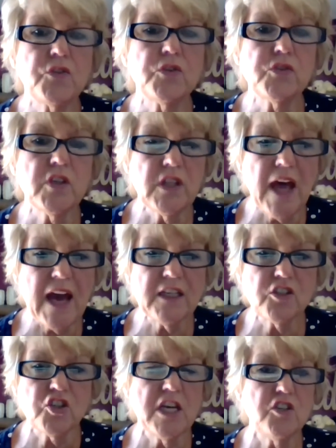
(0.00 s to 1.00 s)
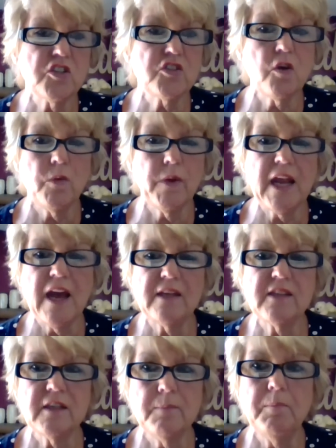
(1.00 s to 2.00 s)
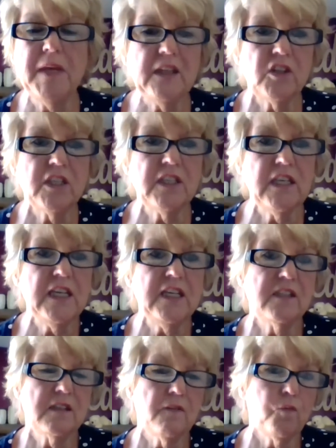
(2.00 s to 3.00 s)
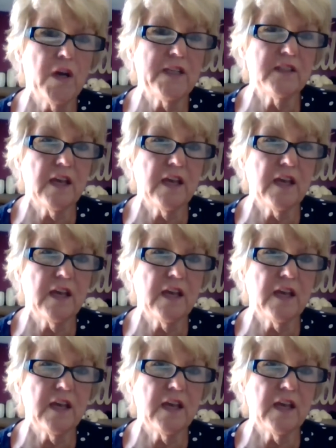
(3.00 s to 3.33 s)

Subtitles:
there's a lot of changes going on to meet the needs of what is